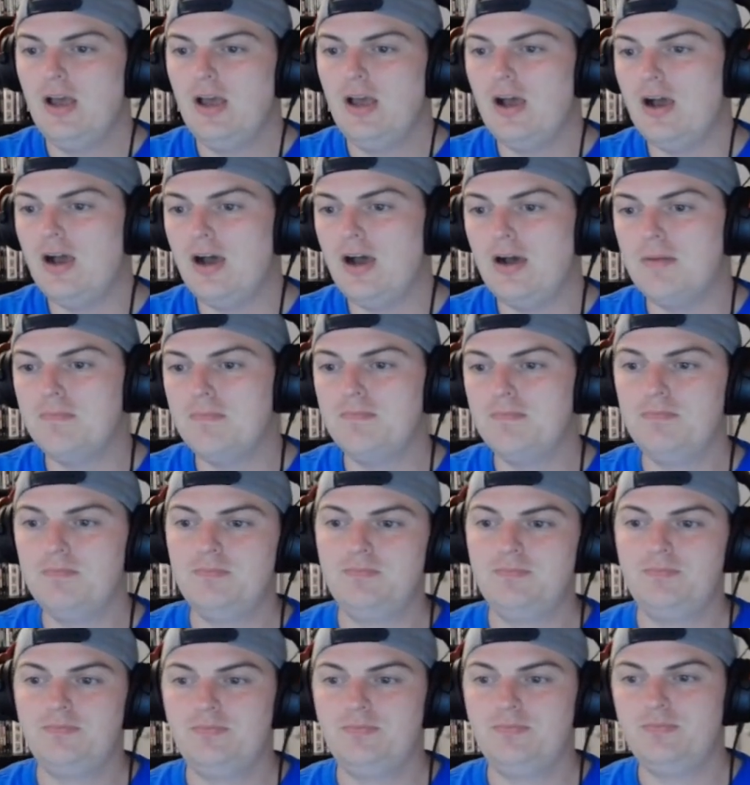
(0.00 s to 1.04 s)
Um,
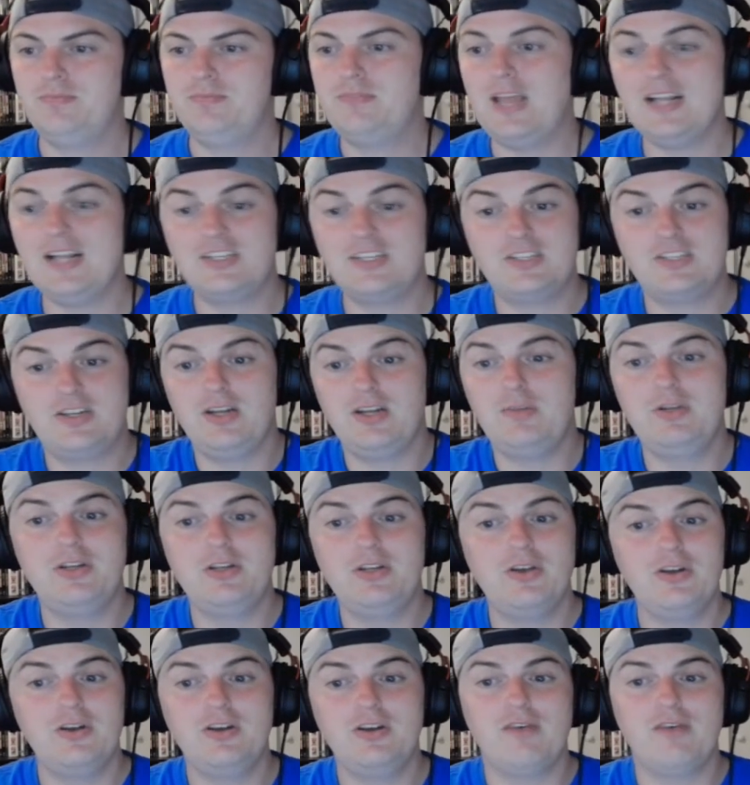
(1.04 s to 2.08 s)
that's going to be
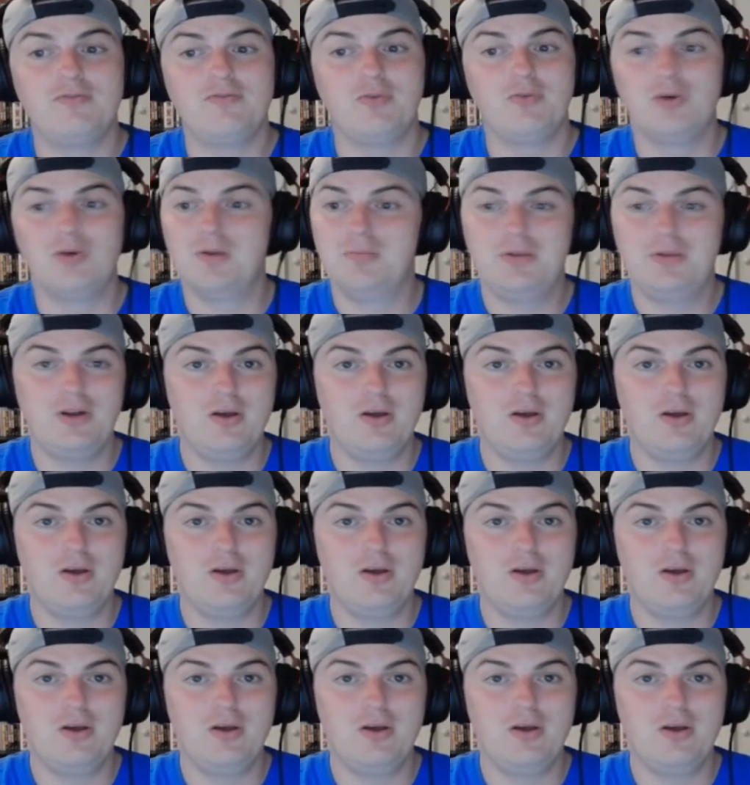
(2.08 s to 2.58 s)
good enough for them.